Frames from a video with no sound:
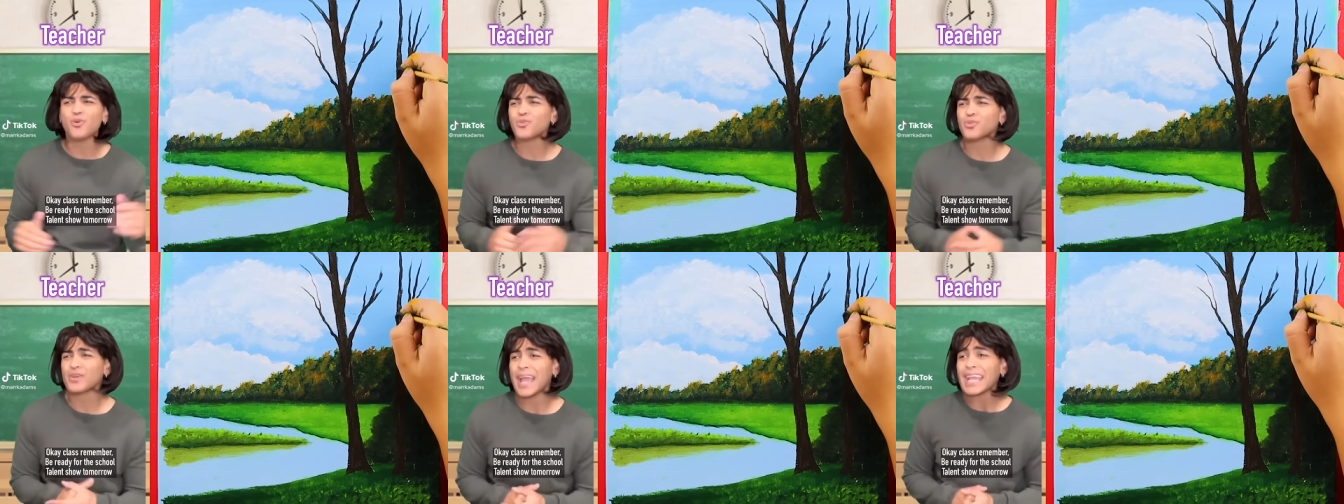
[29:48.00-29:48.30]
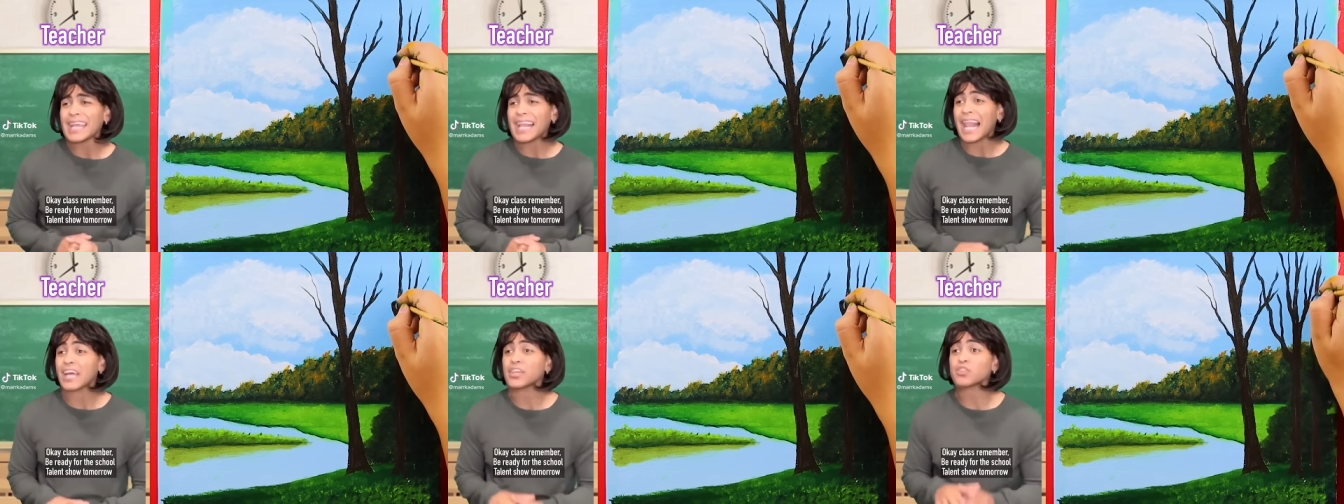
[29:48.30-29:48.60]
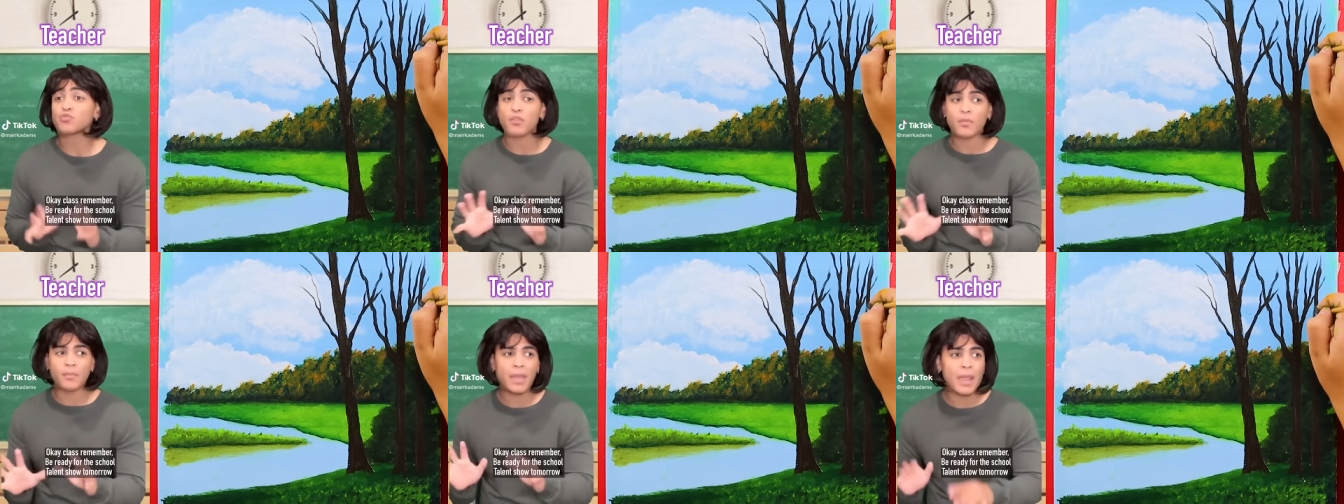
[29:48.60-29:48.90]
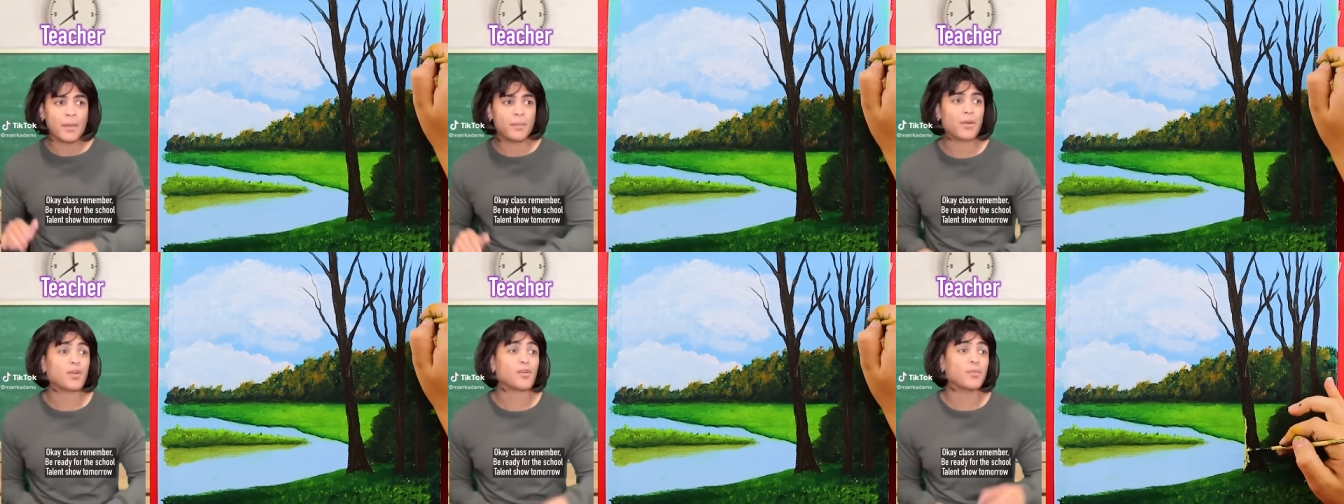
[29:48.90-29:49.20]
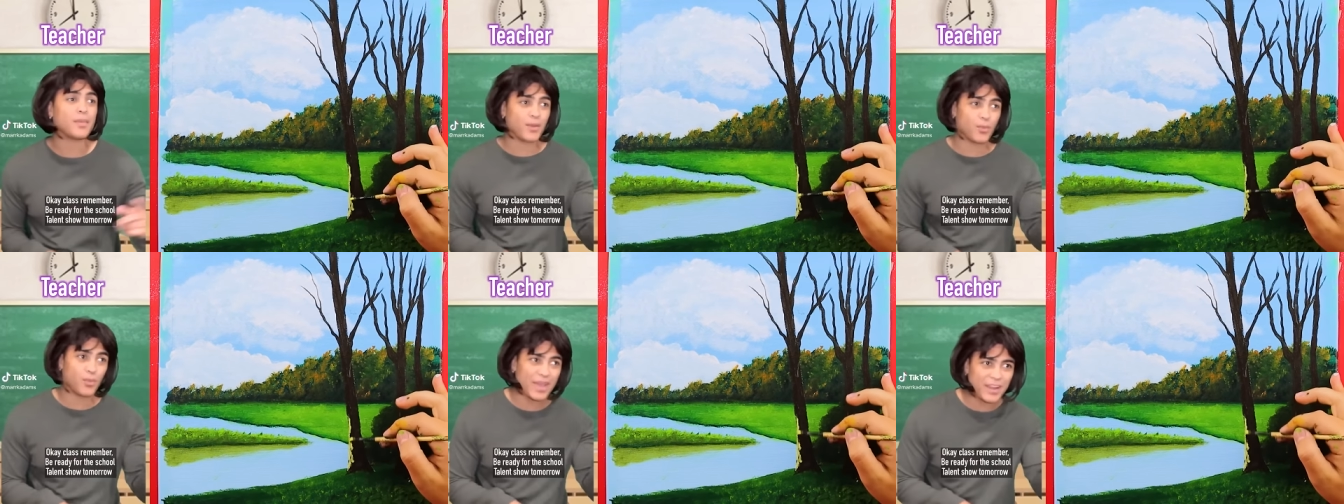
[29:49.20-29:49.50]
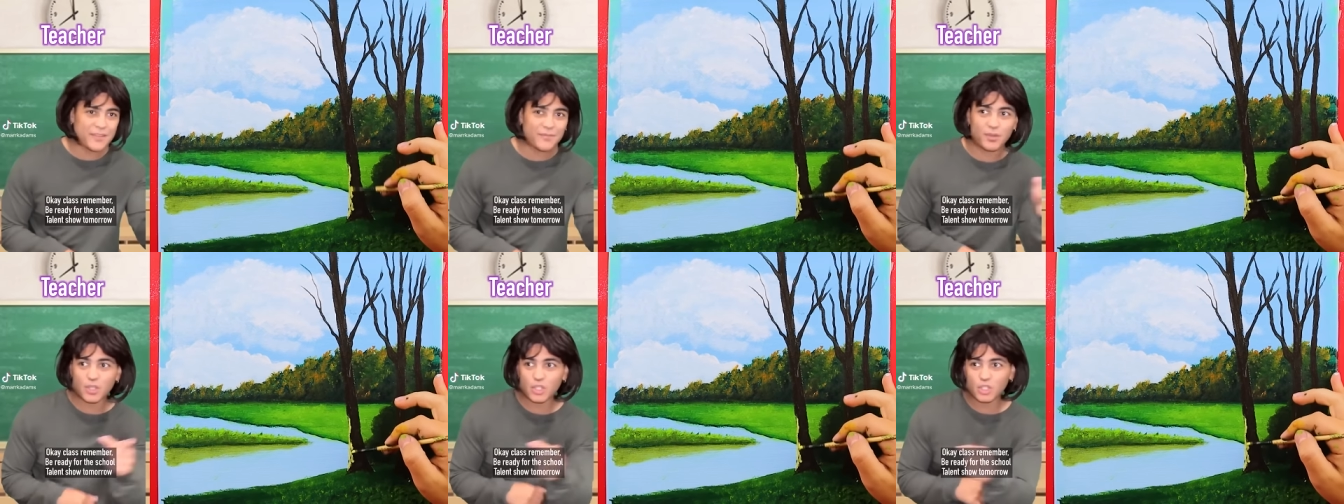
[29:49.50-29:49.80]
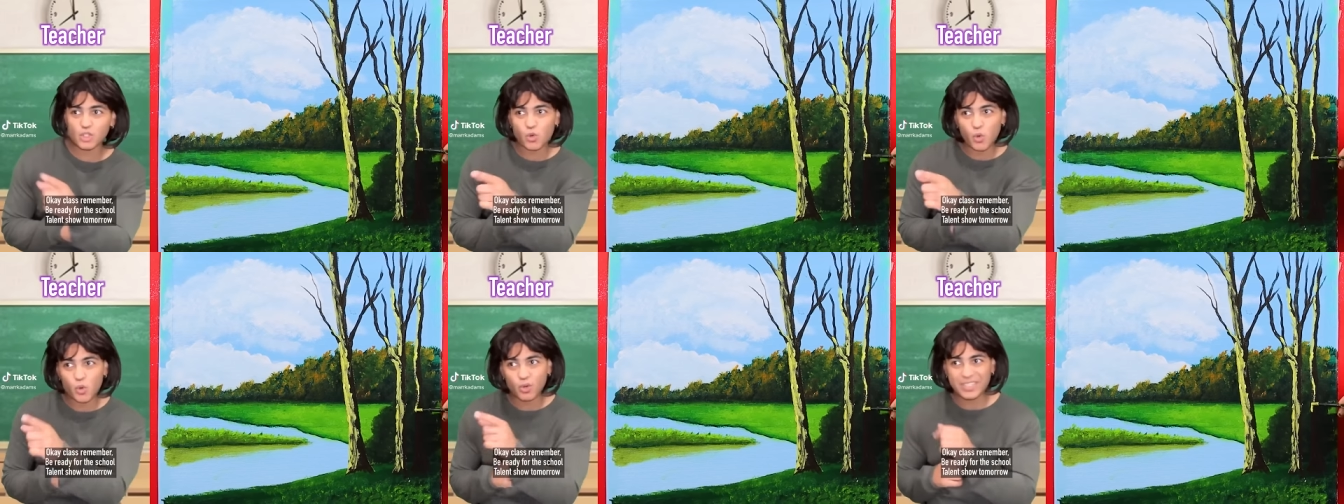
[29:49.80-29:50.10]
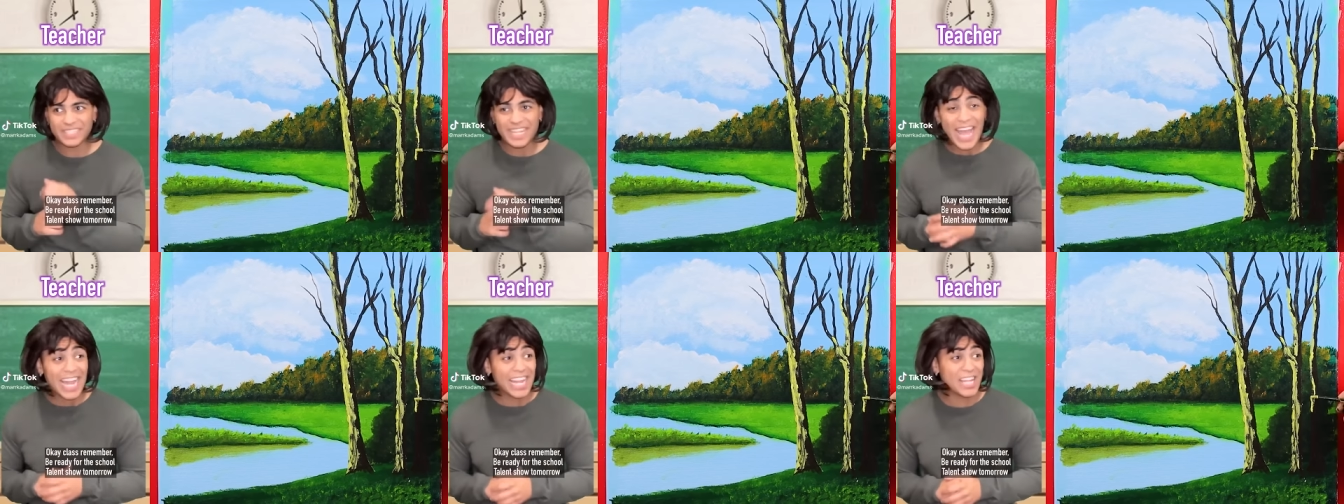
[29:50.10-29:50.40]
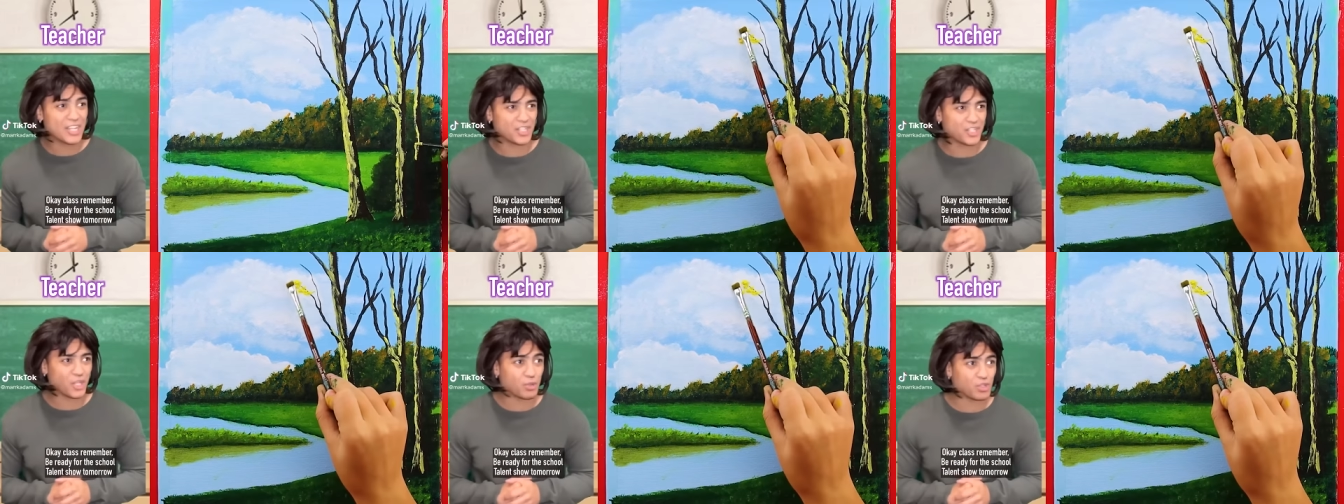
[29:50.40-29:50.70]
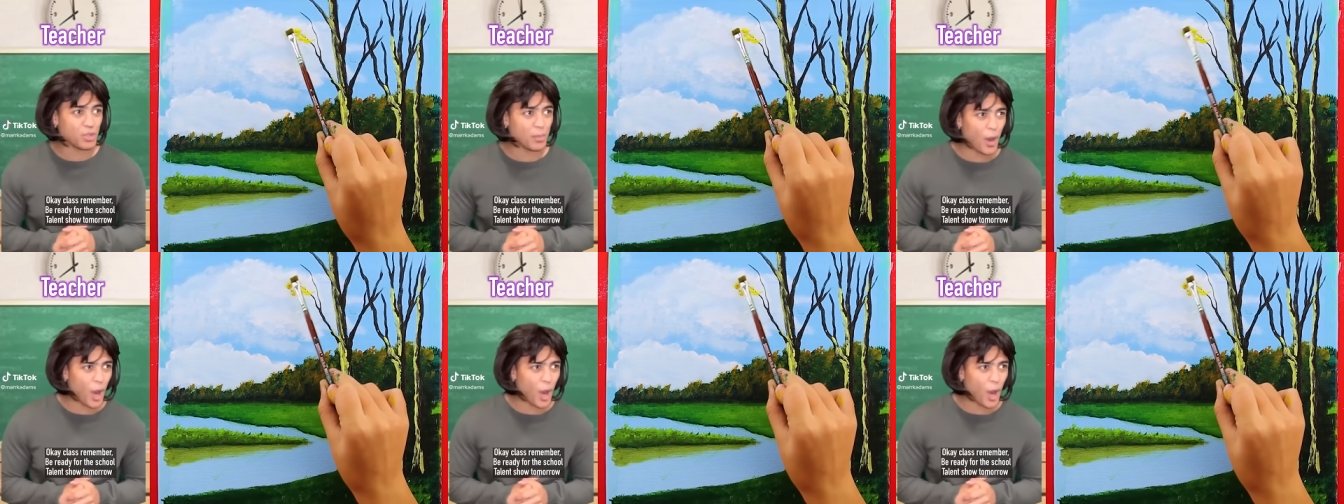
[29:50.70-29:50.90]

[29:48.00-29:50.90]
Okay, class, remember, be ready for the school talent show